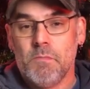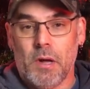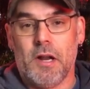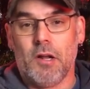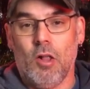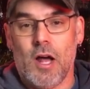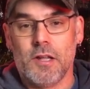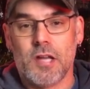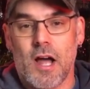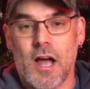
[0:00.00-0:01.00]
But in a lot
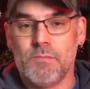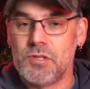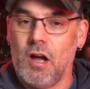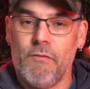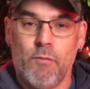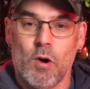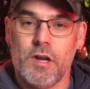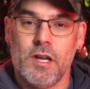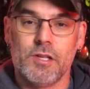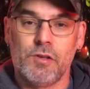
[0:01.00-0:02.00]
of times, a
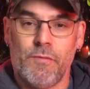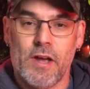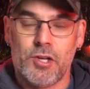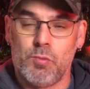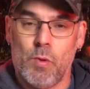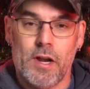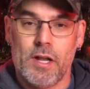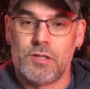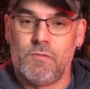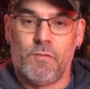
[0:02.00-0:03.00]
40 inch fish, when
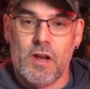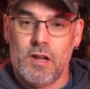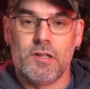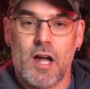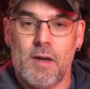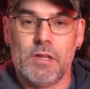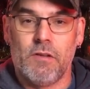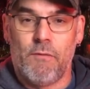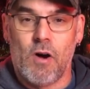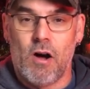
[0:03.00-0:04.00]
it's feeding time in
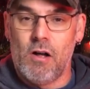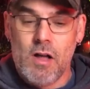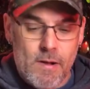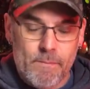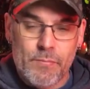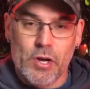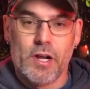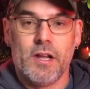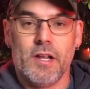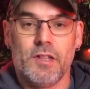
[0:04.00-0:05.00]
the fall, they're
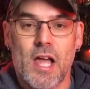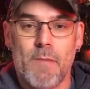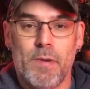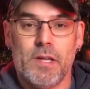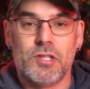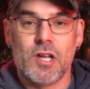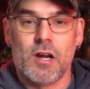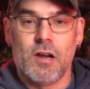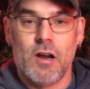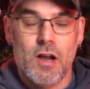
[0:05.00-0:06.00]
gonna hit that big
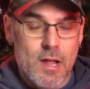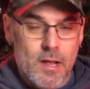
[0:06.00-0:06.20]
sucker.